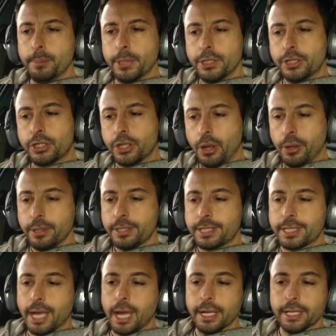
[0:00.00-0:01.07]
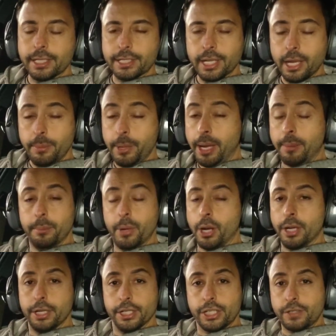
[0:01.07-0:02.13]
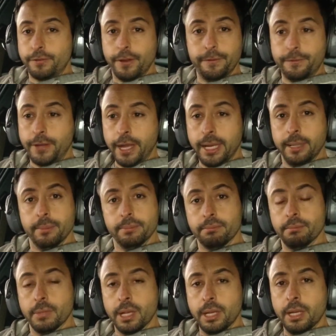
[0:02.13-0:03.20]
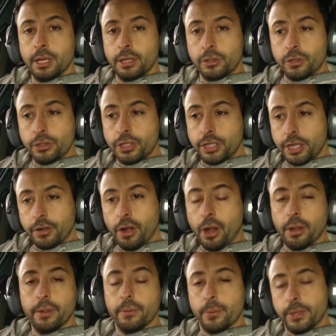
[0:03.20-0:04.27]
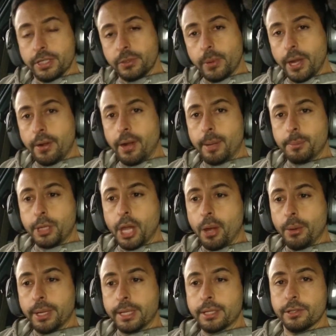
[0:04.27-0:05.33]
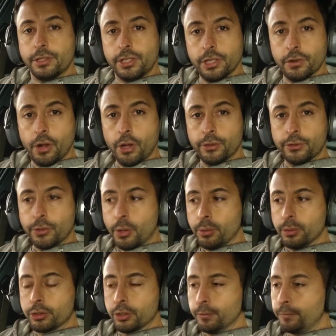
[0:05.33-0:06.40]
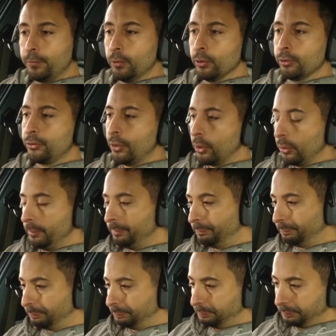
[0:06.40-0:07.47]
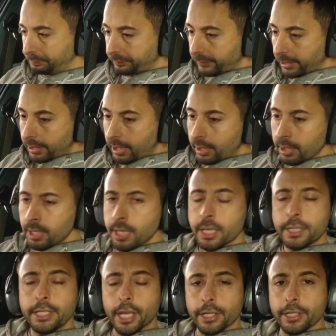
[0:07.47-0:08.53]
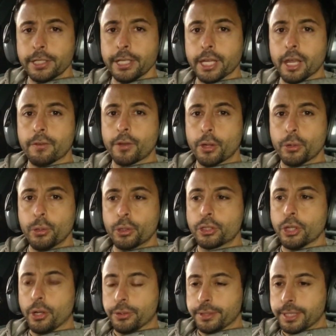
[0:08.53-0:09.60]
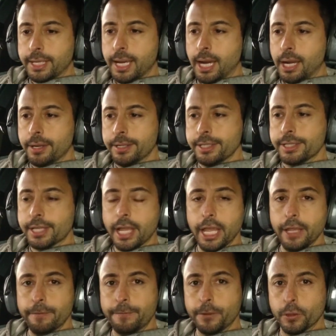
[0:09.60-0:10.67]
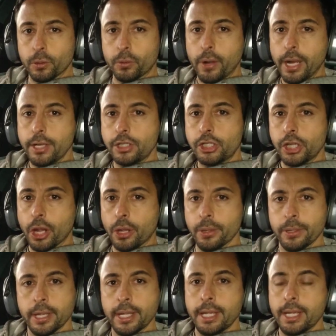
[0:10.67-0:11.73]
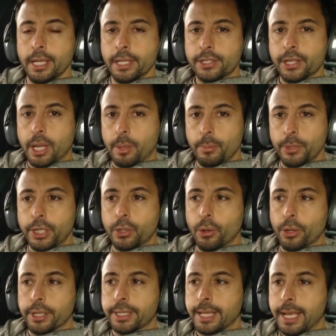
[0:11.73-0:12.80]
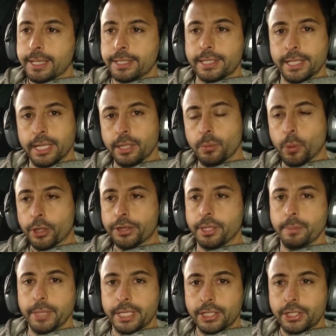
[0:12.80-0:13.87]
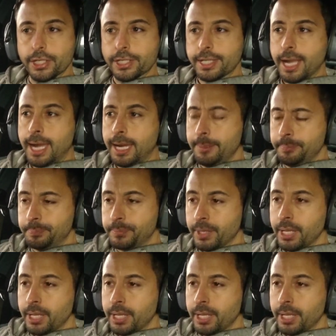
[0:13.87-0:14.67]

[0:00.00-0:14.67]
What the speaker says: numbers, so starting say about -15 to 0 is where I'm going 0 throttle to full throttle. The other thing I've got hooked on the car is air-fuel ratio, so I'm recording that, seeing what the mixtures are,